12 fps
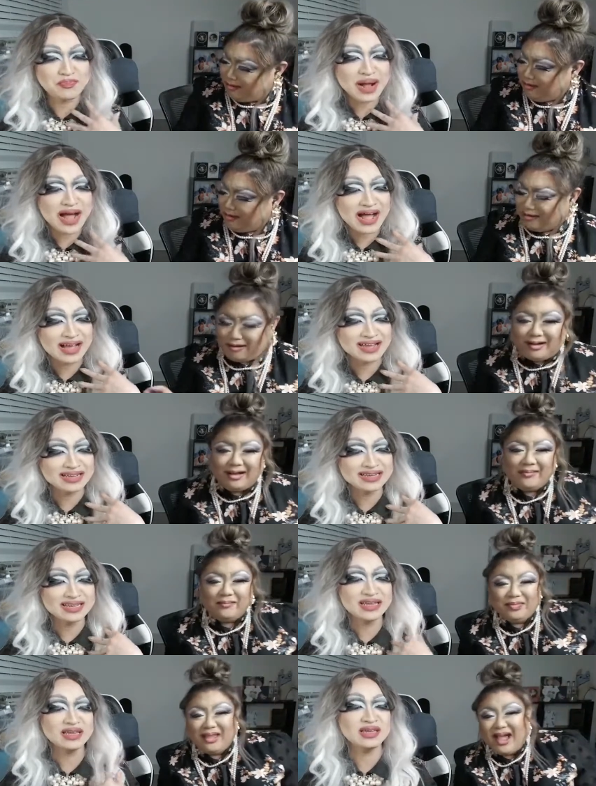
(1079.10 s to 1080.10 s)
Speaker 1: But
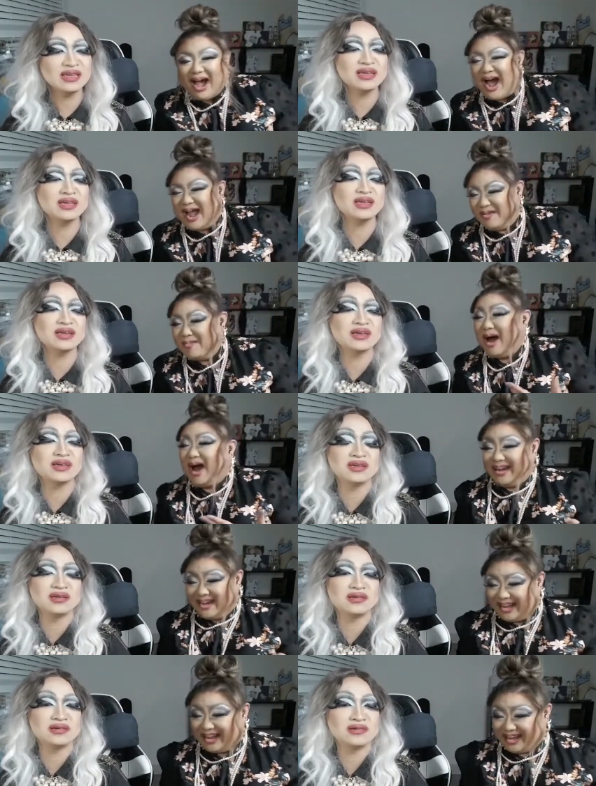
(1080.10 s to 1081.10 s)
honey. I'm
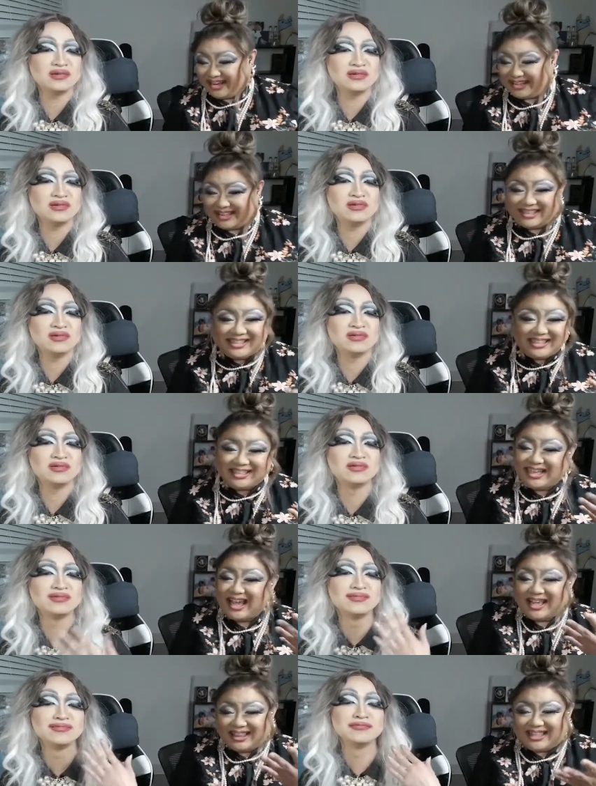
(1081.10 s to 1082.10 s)
honey. This is
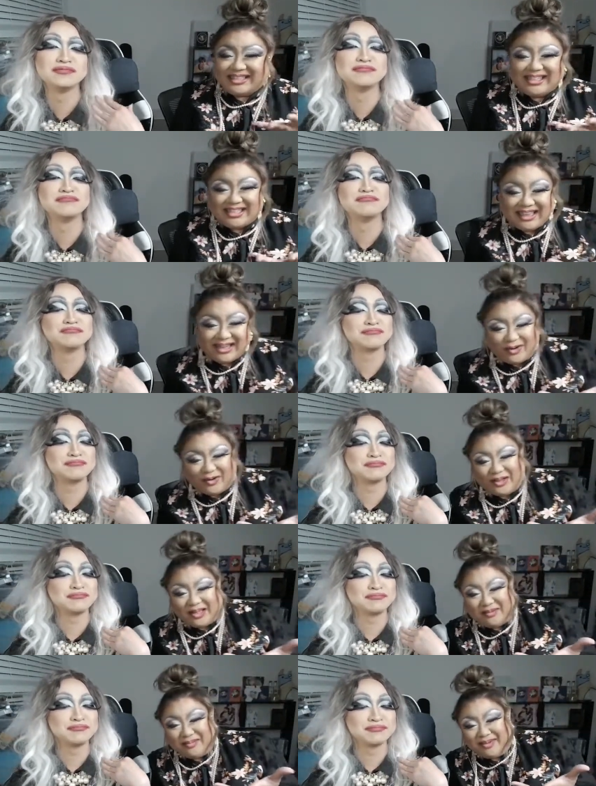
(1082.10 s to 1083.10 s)
this is
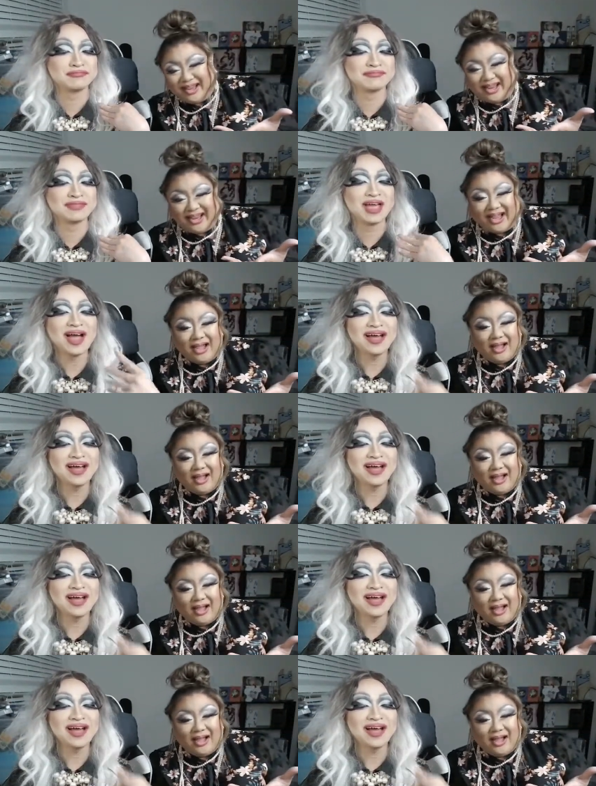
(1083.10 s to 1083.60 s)
literally me.